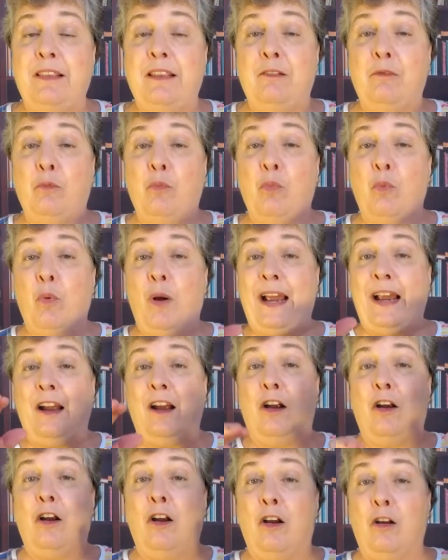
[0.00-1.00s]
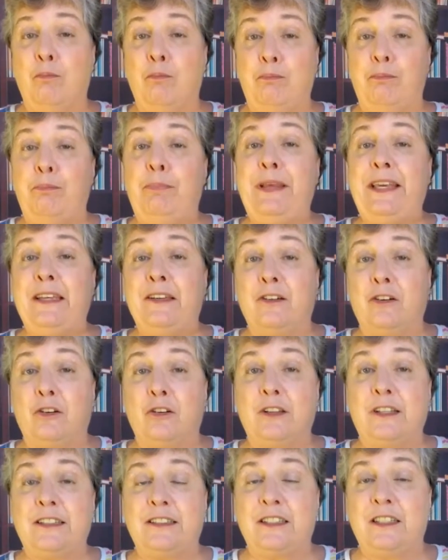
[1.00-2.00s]
where
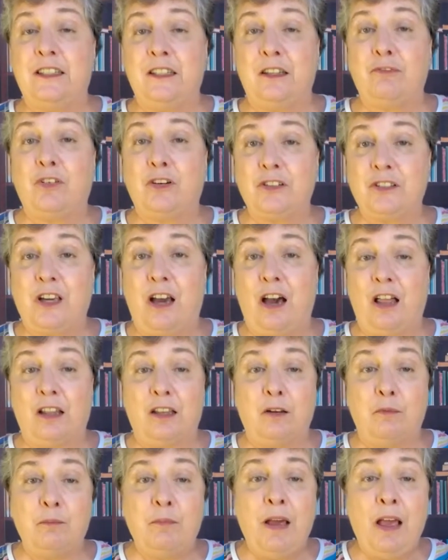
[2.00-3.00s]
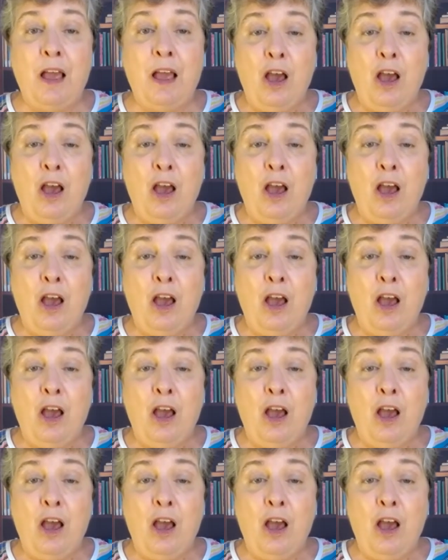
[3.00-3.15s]
Bill is in the first column.